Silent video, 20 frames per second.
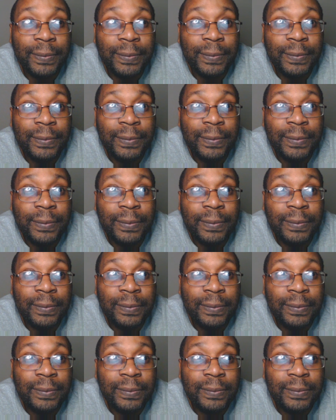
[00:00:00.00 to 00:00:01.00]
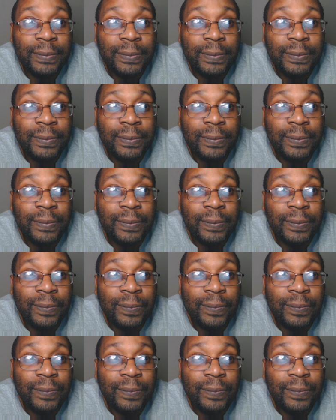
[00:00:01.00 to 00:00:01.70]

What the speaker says: Nobody speaks.